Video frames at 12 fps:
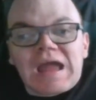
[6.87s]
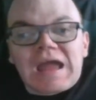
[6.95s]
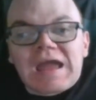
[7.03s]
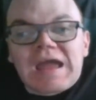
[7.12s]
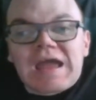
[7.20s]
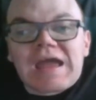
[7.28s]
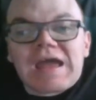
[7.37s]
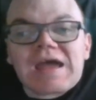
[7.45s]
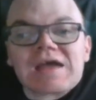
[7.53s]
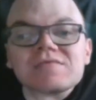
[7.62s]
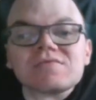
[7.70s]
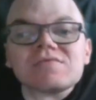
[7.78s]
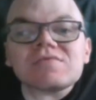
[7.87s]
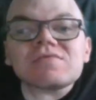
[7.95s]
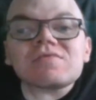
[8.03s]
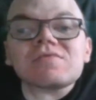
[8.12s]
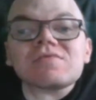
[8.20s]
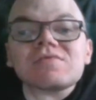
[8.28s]
And
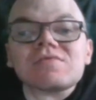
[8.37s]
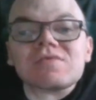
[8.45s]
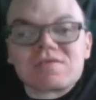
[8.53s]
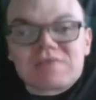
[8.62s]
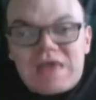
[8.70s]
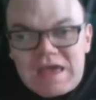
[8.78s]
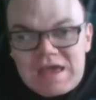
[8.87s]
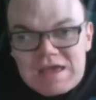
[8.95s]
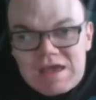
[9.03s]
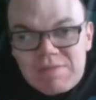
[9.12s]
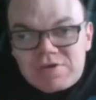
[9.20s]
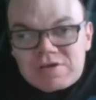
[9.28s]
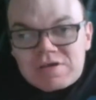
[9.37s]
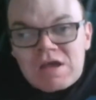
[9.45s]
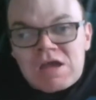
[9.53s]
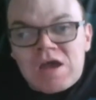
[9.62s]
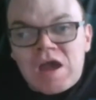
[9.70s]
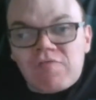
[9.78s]
today I'll be
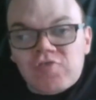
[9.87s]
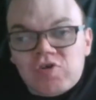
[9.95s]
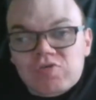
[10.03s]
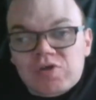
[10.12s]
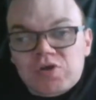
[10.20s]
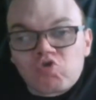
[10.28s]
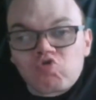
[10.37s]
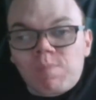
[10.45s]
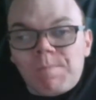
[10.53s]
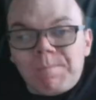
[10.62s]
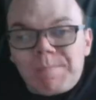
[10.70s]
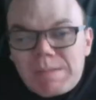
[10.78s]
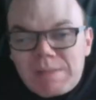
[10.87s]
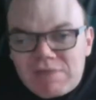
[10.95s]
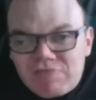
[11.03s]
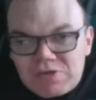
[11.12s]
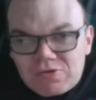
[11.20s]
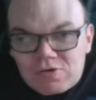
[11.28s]
reviewing the new Batman
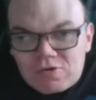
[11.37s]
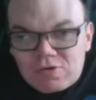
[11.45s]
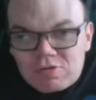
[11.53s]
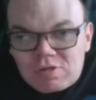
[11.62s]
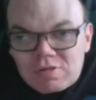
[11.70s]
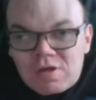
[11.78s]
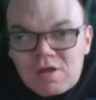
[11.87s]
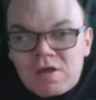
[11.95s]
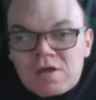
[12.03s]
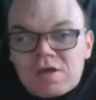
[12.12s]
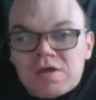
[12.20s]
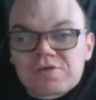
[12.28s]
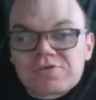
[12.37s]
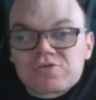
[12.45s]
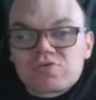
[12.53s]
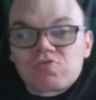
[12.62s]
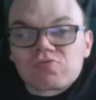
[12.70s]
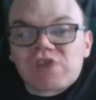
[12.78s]
Adventures,
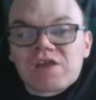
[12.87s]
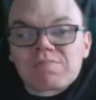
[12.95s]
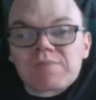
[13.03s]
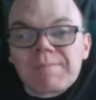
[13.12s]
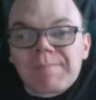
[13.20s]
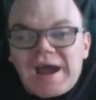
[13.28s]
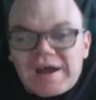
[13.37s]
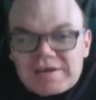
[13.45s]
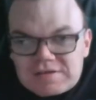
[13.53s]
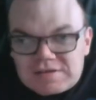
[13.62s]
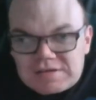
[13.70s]
You Scratch My Back.